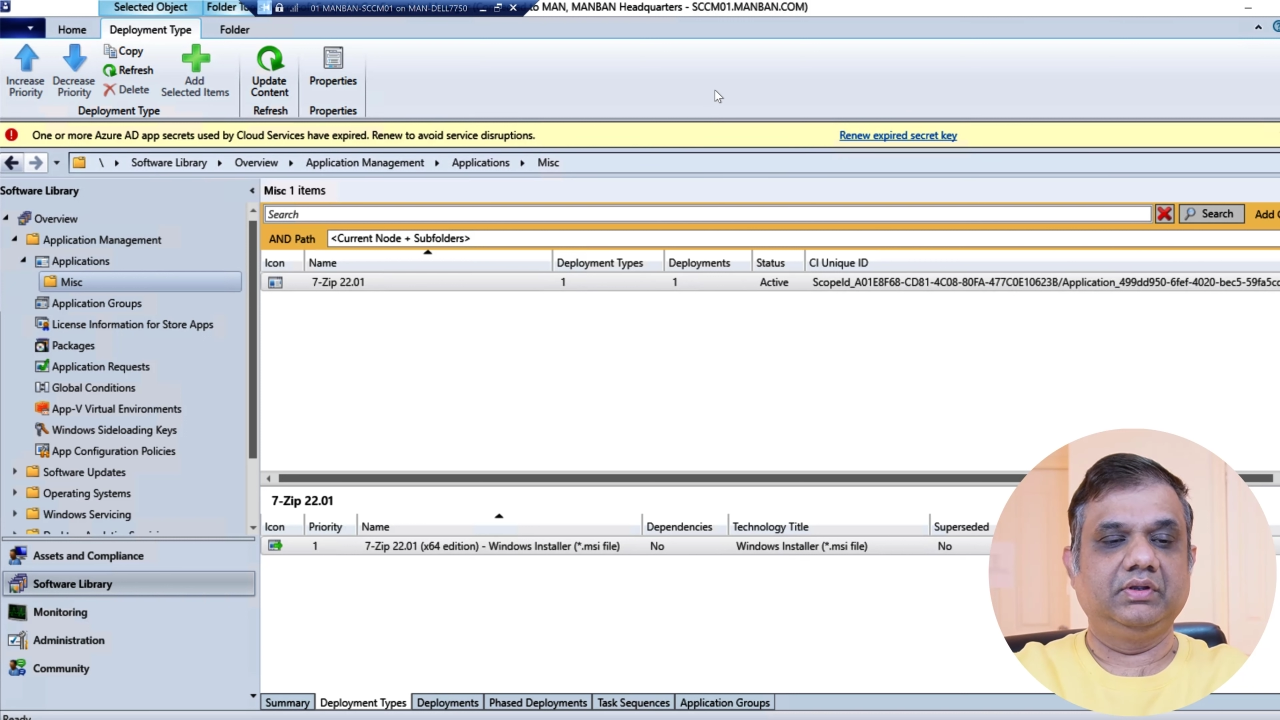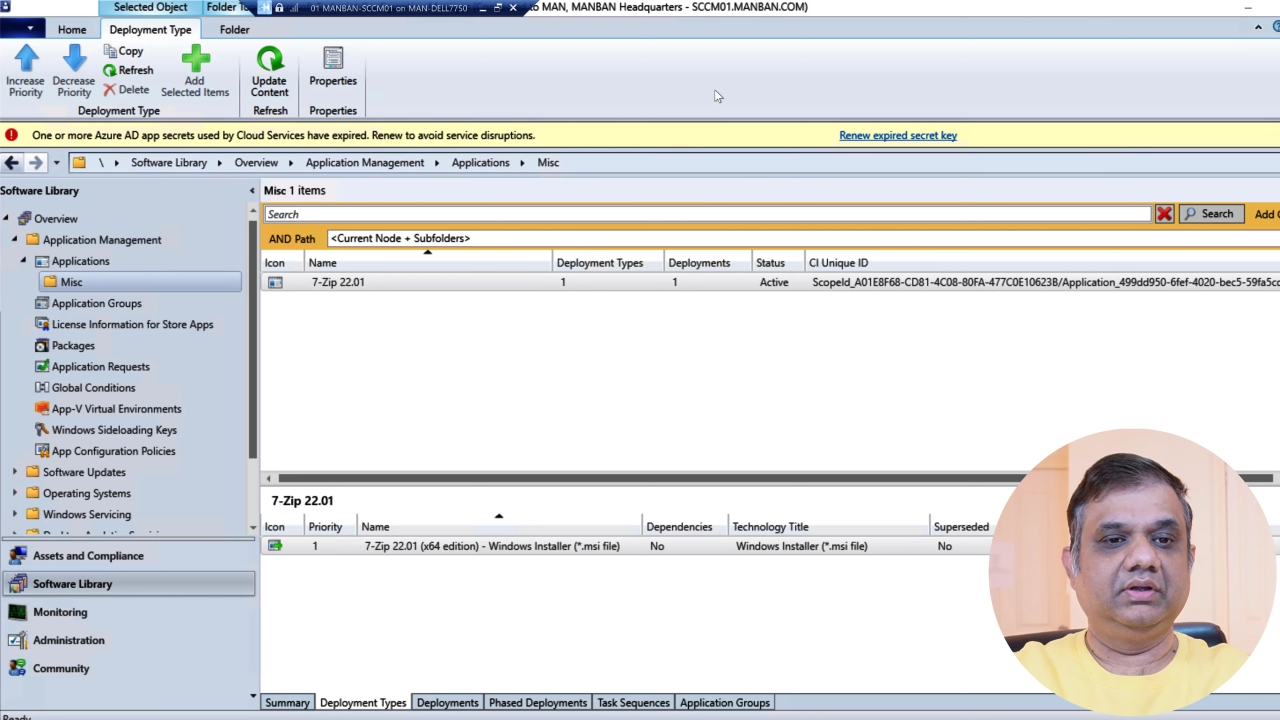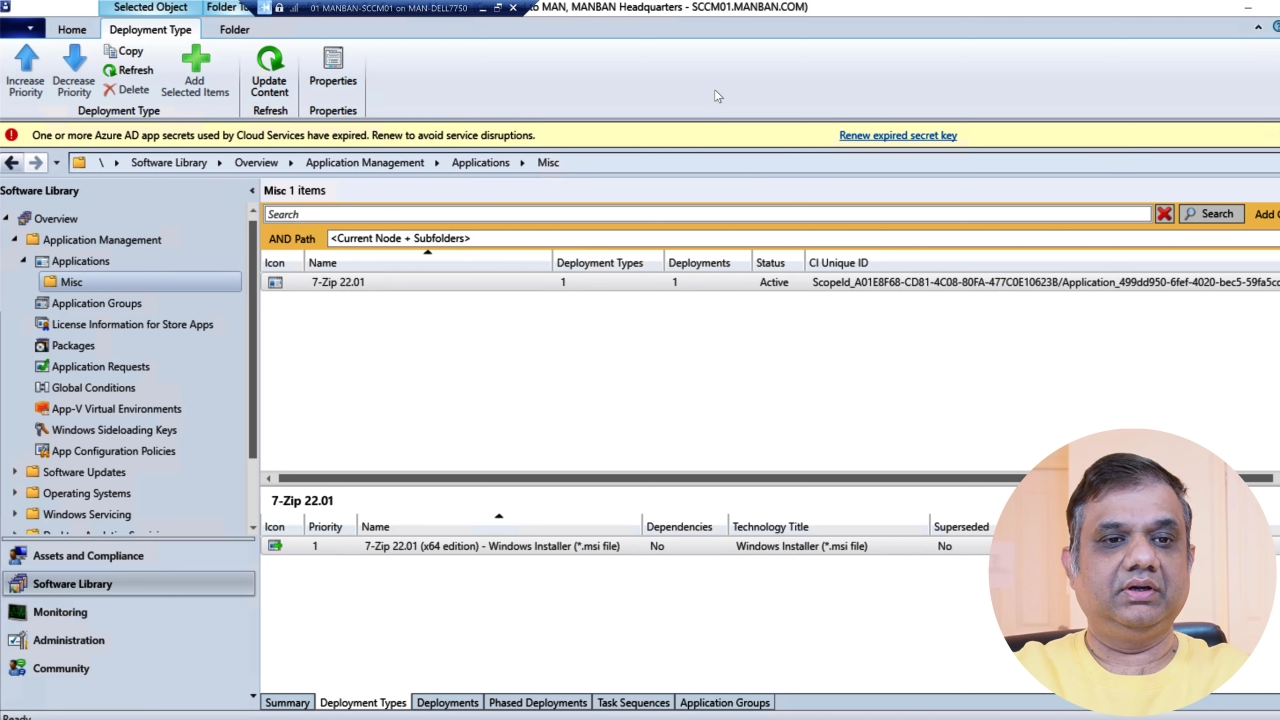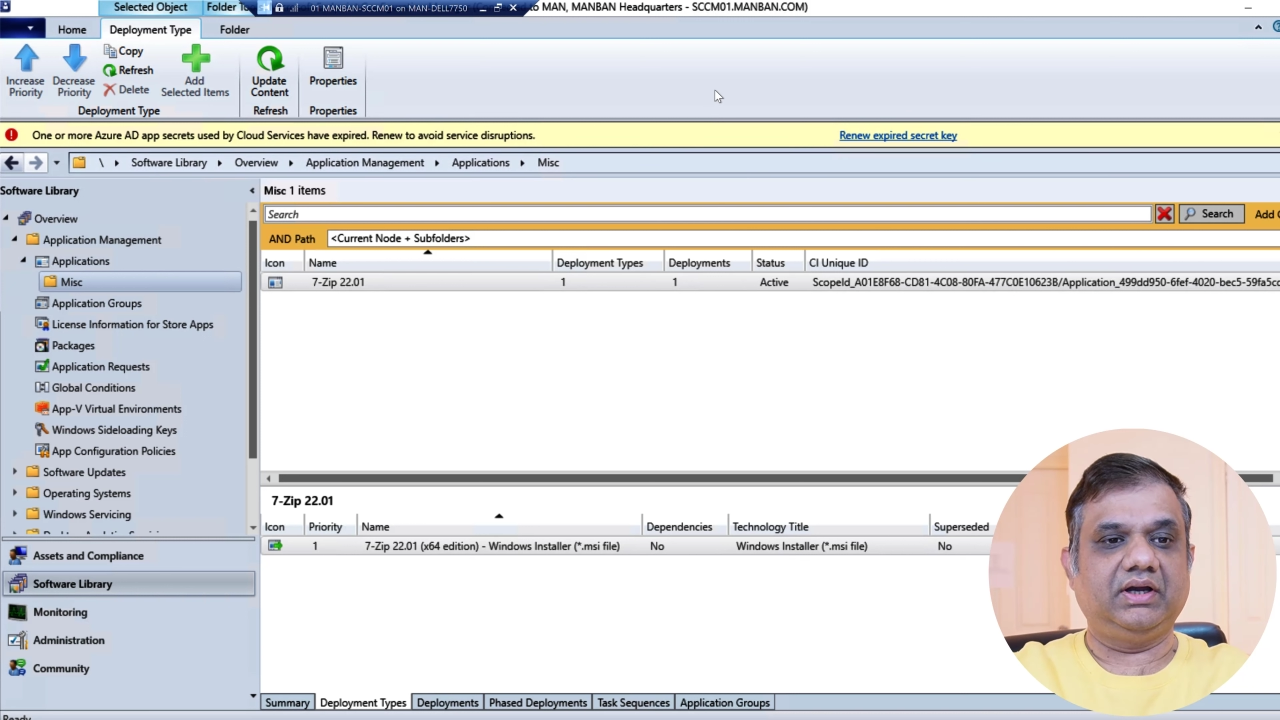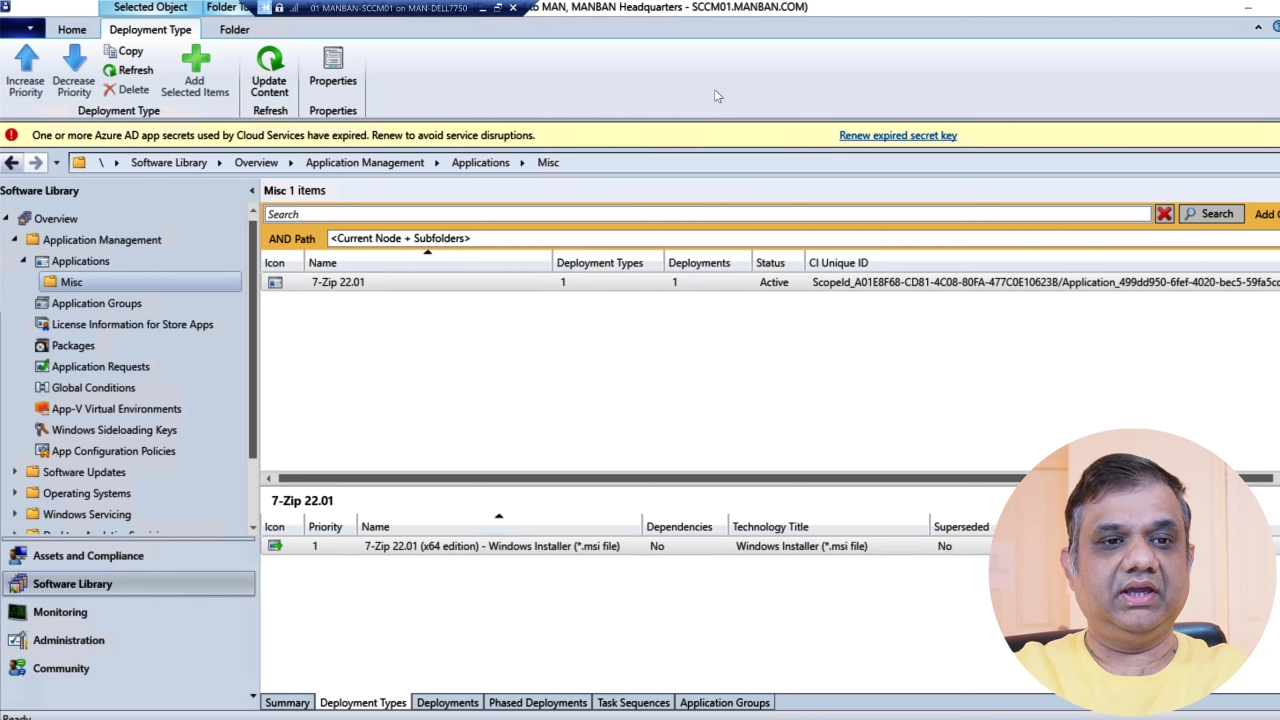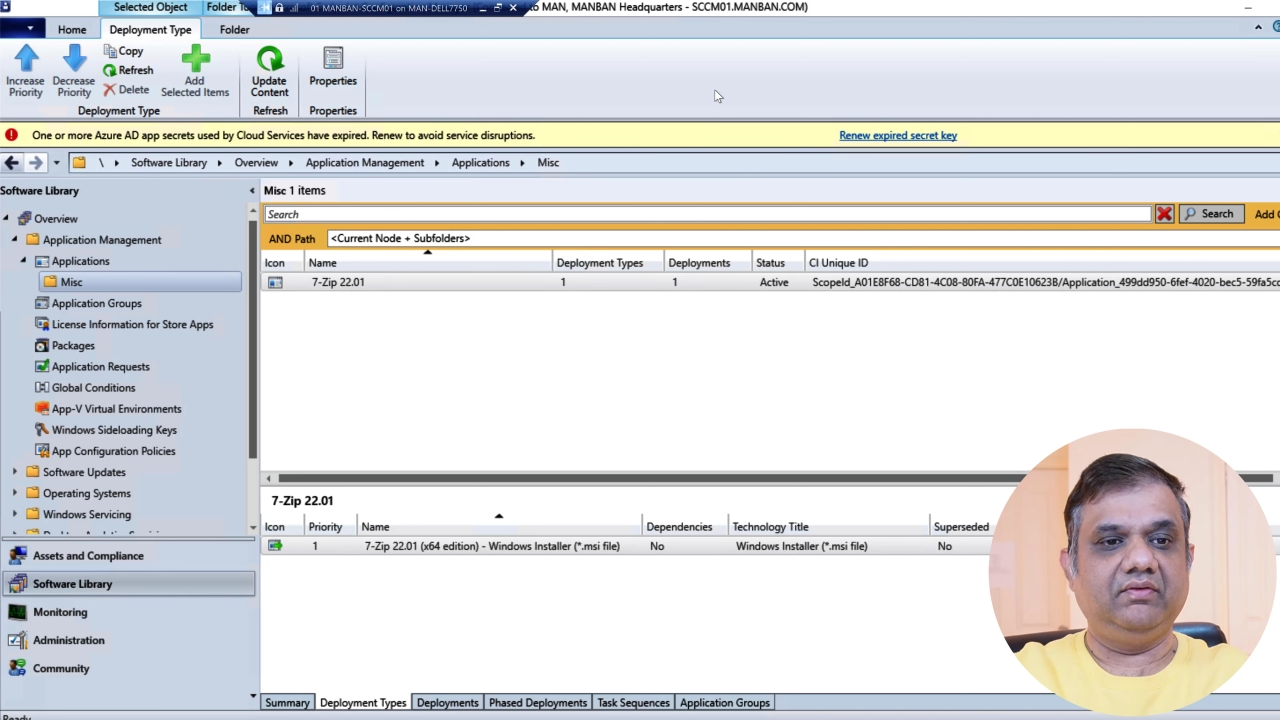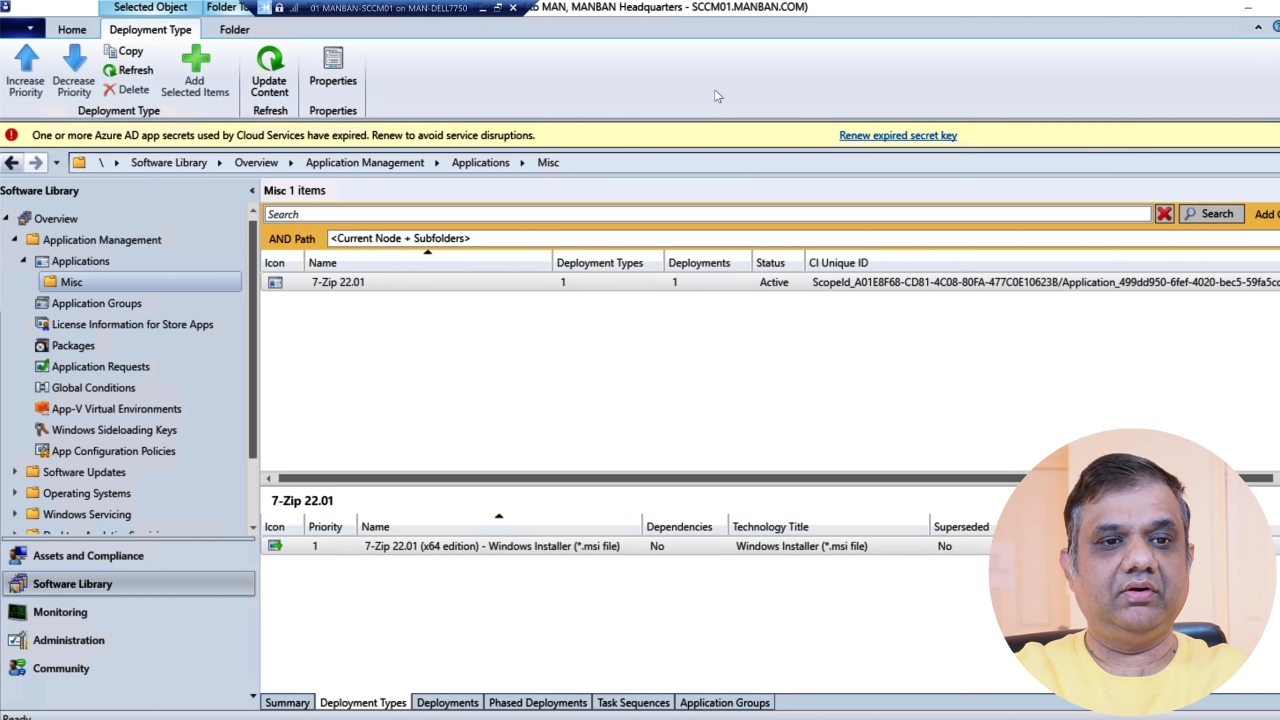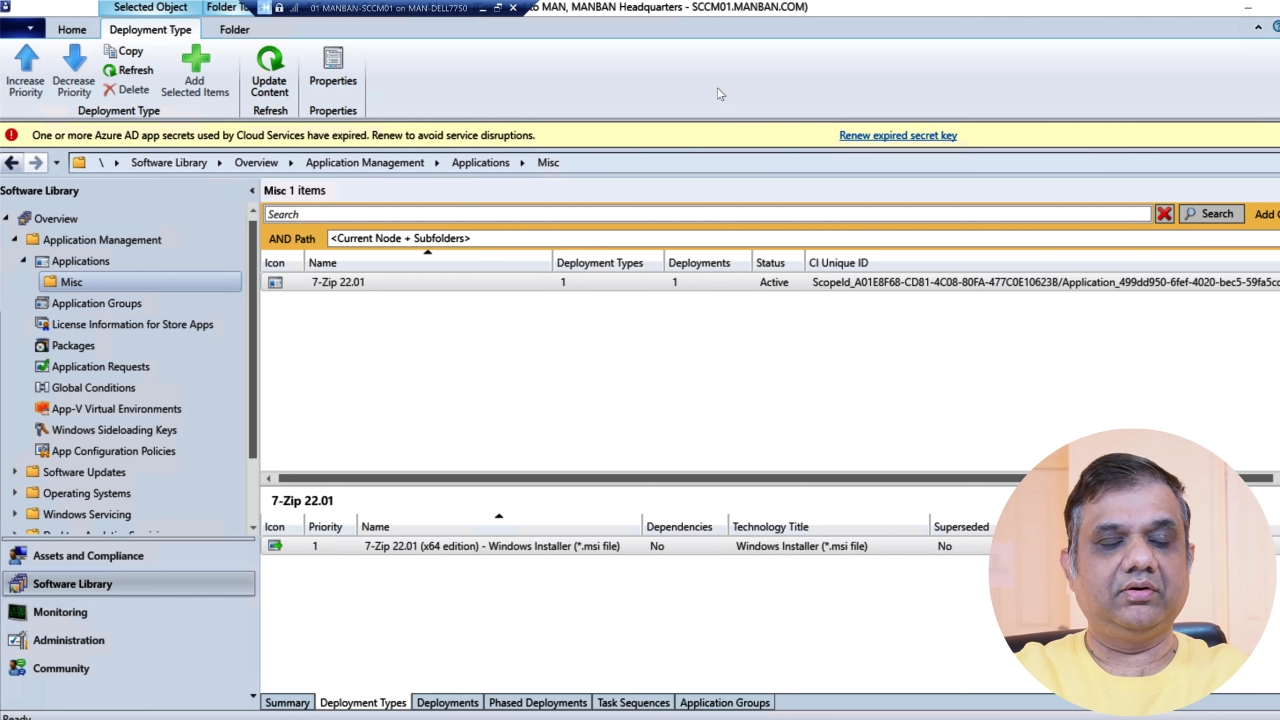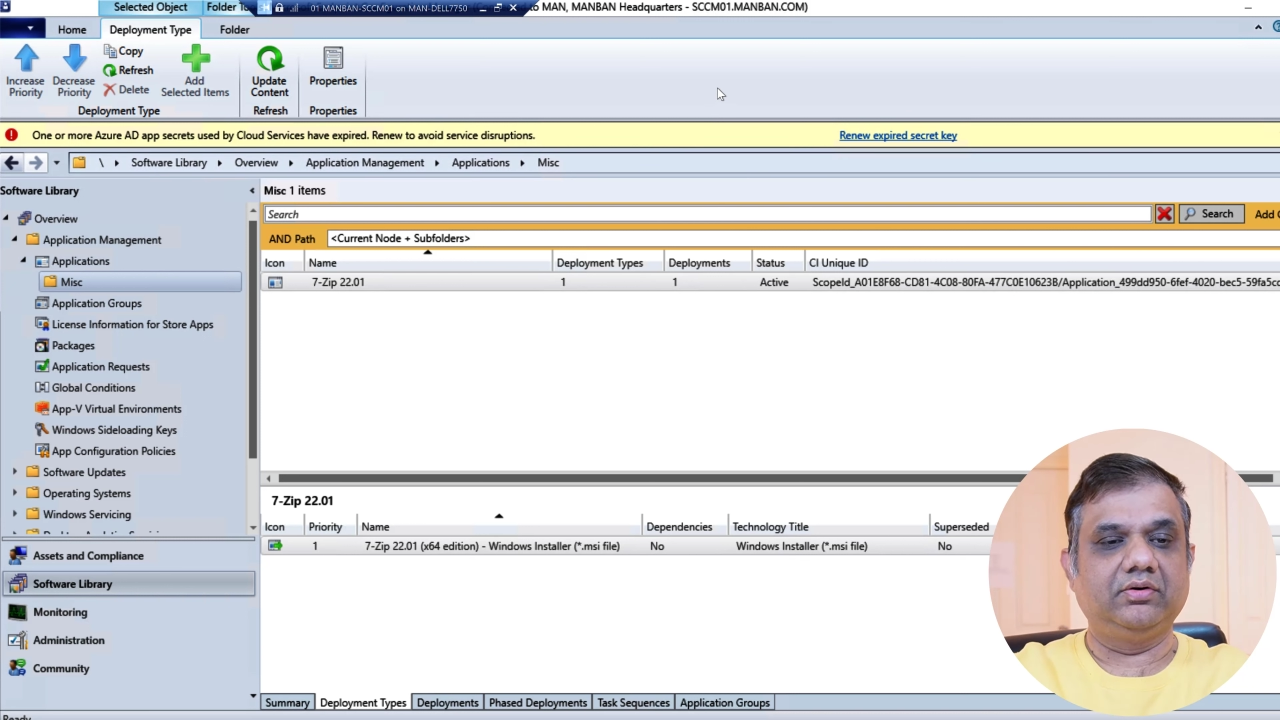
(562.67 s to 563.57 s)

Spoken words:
I have logged on